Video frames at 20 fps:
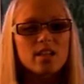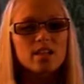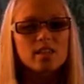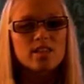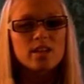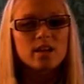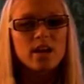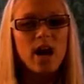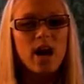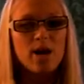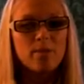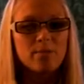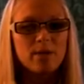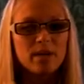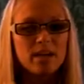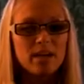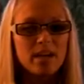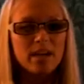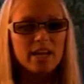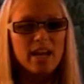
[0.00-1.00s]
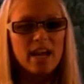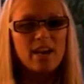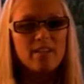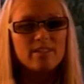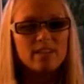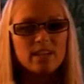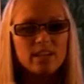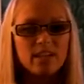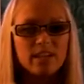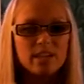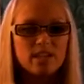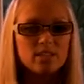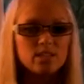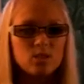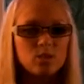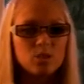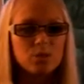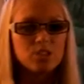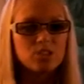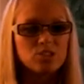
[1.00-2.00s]
the common cavity
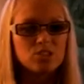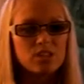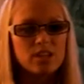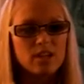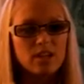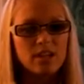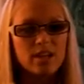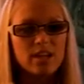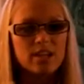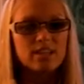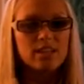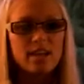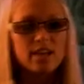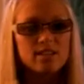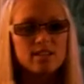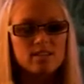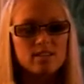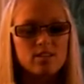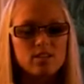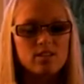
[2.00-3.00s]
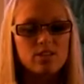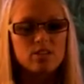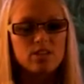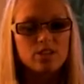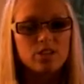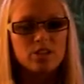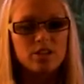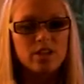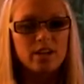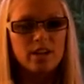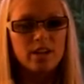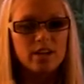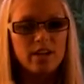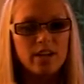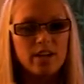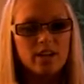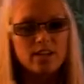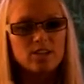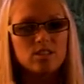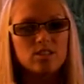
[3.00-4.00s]
into which the intestinal, urinary,
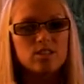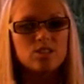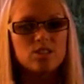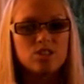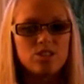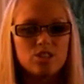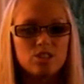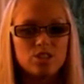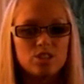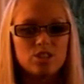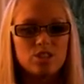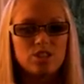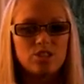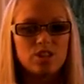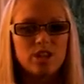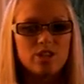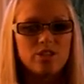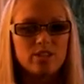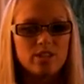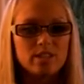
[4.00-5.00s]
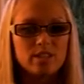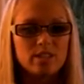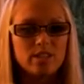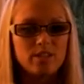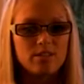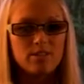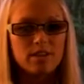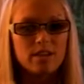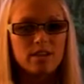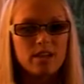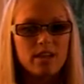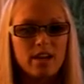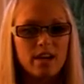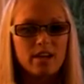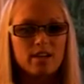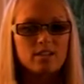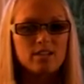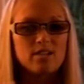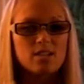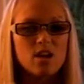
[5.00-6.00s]
and generative
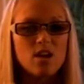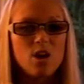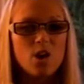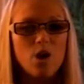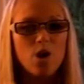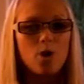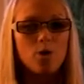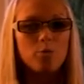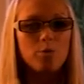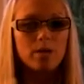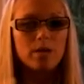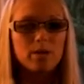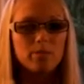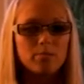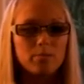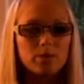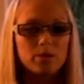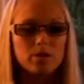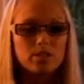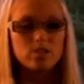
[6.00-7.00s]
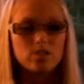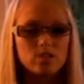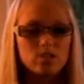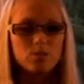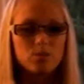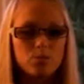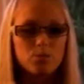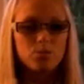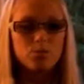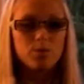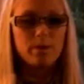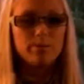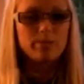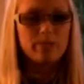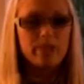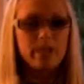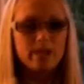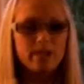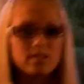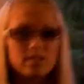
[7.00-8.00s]
canals open in birds,
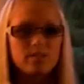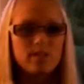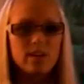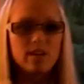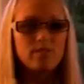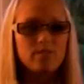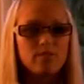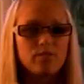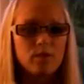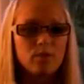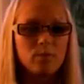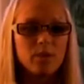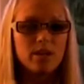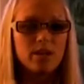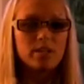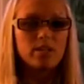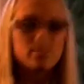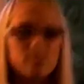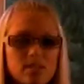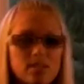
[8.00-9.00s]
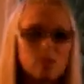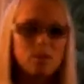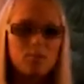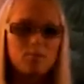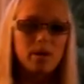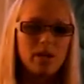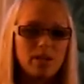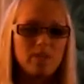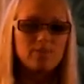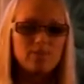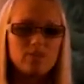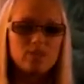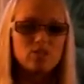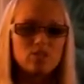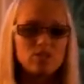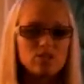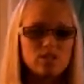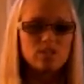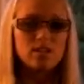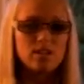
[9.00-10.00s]
reptiles, amphibians, many
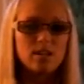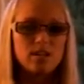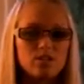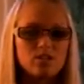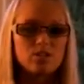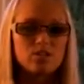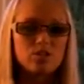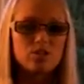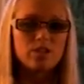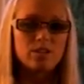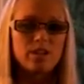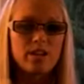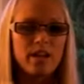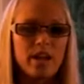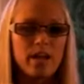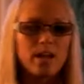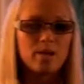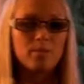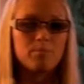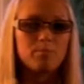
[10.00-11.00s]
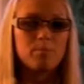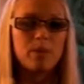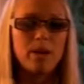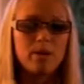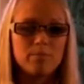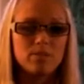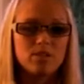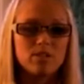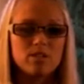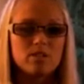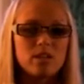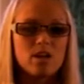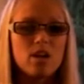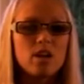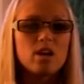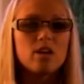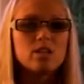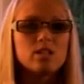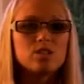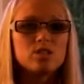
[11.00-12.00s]
fishes, and certain mammals,
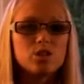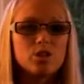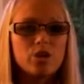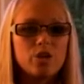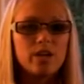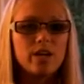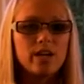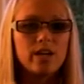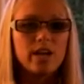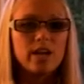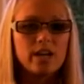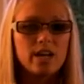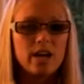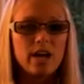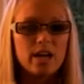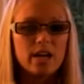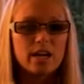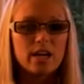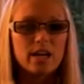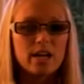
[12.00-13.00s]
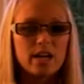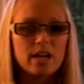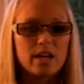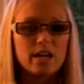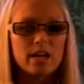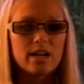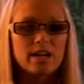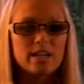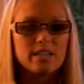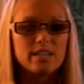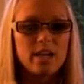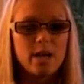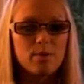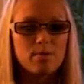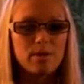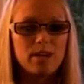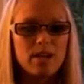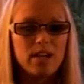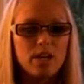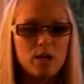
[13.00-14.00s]
secreting
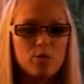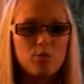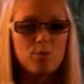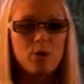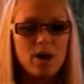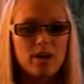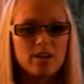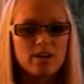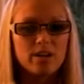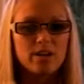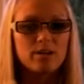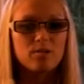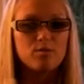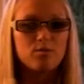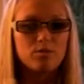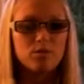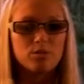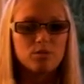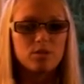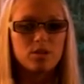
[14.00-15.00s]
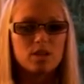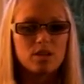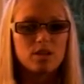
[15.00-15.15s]
contaminating water and food.